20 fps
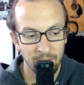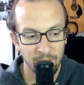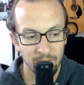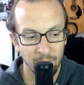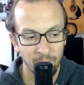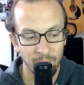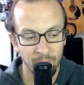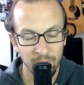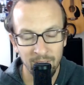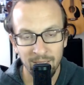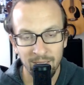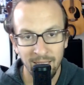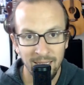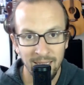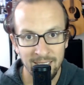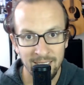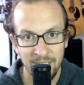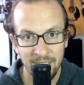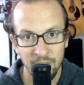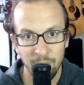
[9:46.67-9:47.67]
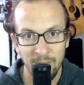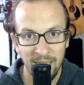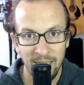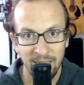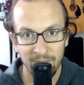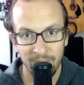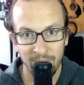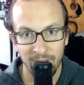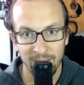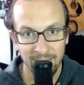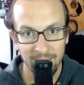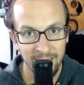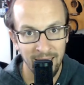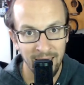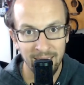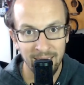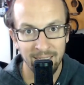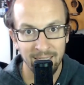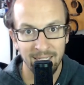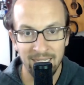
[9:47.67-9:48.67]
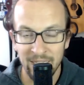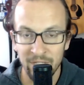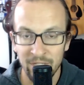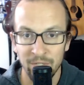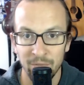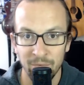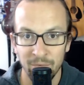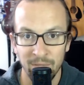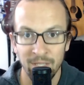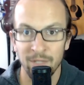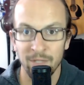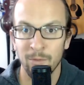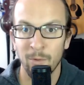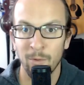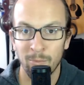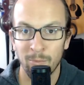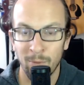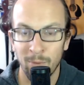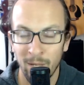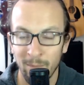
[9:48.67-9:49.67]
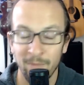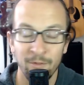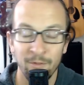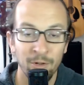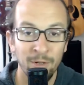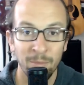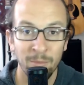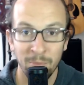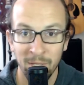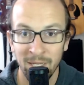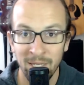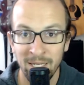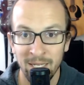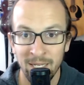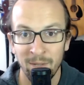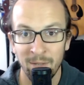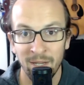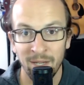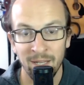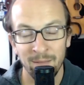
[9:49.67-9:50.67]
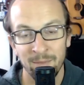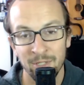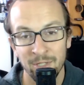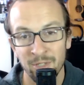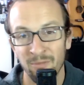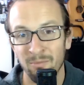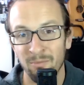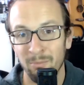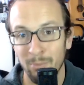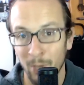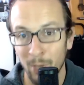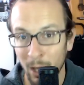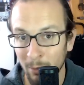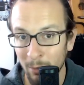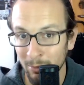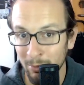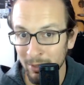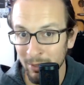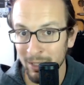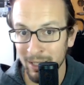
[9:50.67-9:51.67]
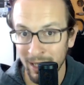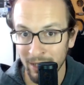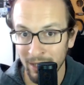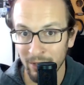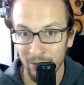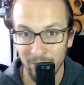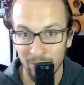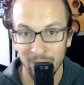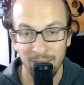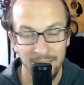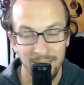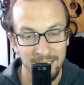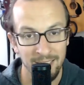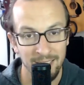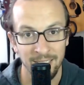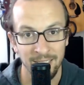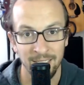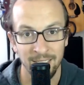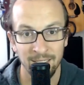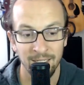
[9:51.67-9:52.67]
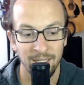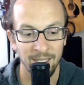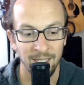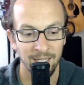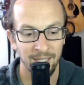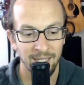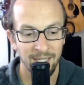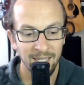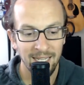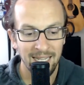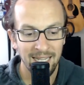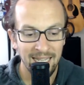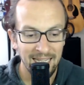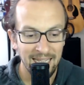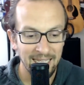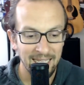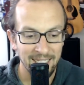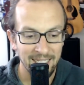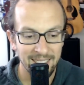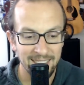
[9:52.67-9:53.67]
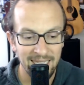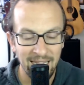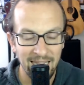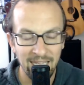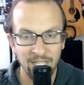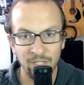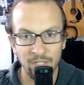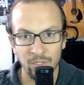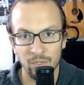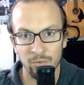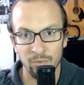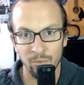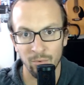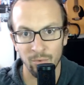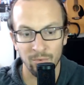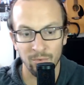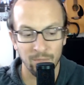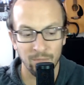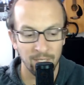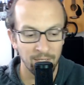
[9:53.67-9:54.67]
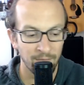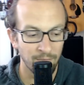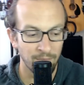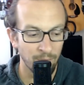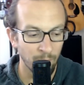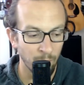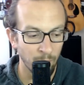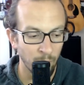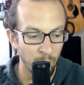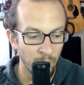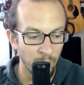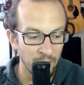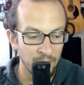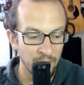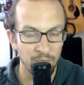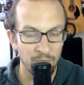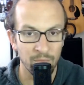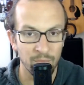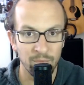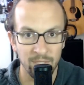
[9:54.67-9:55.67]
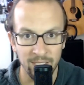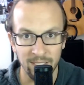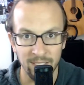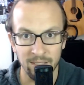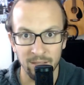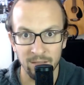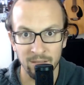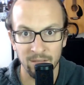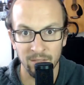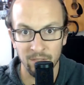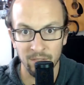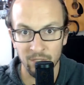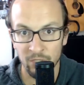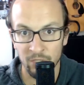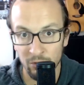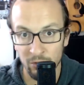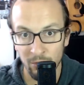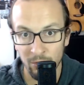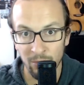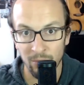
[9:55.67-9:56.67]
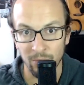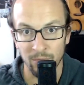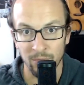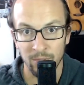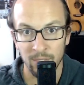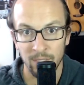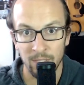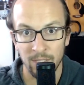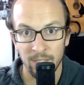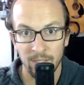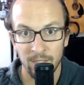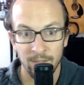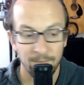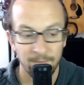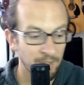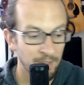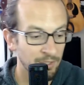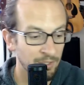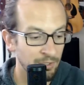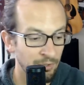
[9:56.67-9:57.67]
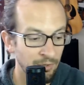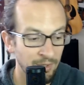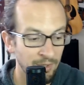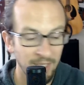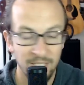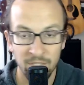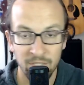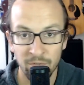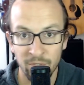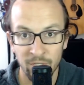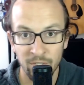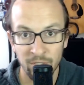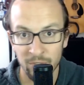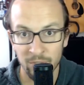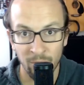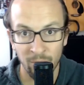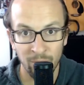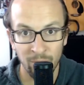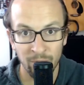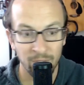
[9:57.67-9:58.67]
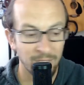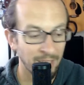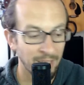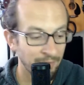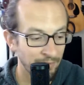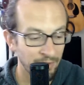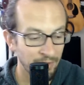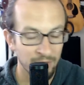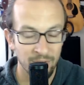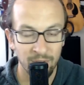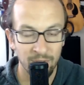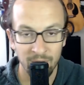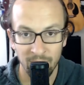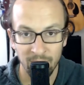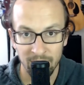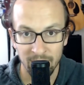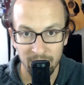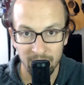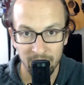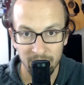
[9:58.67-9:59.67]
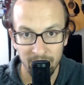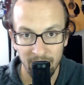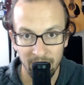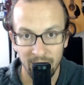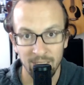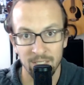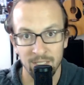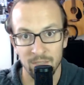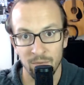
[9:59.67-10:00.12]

Realize that you have a lot in you that you are if you're complaining about it, that means you're probably not utilizing it. And take control of what you can control. There's certain things you can control in your life, and there's certain things that you can't.